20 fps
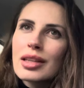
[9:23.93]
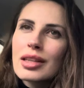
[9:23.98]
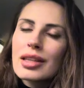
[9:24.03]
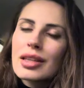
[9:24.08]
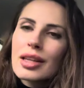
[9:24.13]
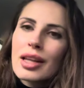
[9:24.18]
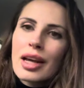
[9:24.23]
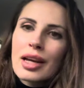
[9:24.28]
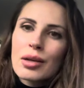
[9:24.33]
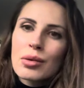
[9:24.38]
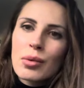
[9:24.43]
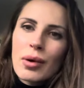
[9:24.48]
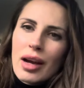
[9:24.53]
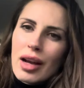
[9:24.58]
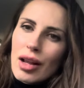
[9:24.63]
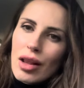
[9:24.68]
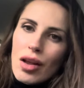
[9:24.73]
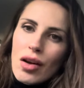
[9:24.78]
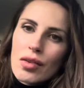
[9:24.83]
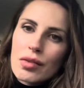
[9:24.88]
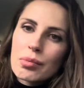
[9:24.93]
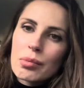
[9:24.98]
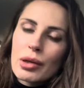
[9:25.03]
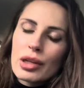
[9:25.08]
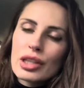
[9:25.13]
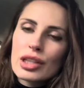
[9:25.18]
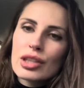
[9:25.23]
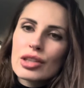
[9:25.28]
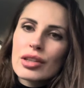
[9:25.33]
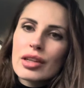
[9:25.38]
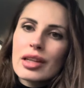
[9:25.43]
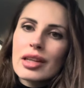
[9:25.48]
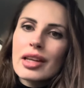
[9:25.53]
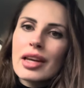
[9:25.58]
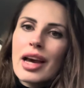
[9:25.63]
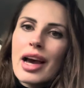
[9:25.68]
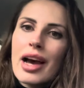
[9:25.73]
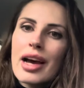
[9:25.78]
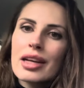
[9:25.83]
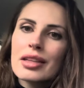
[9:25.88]
like quite a lot of moisture in the
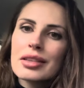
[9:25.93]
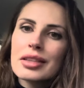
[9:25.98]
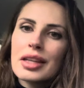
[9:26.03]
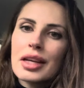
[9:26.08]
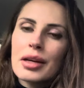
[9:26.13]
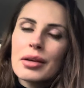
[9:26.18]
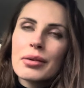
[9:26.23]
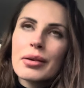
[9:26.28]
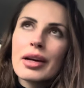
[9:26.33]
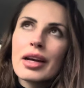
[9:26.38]
air so